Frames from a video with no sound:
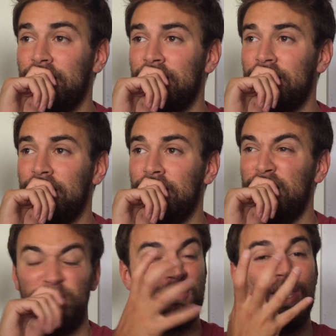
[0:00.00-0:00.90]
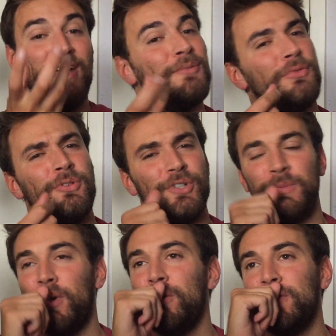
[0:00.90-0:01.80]
I never really had it before,
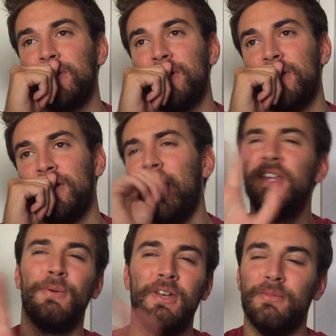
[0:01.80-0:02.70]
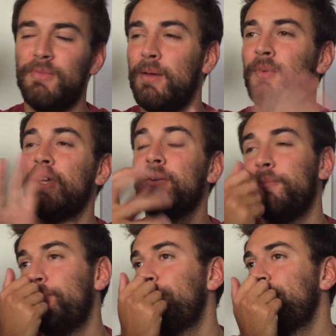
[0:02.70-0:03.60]
I suppose. Anyway, I'm rambling.
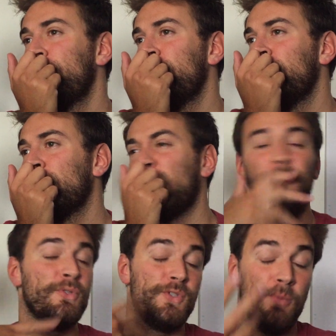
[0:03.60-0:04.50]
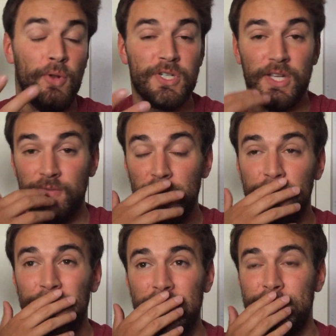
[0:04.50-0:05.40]
I want to apologise
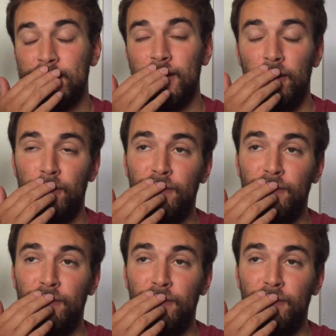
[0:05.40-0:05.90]
really, because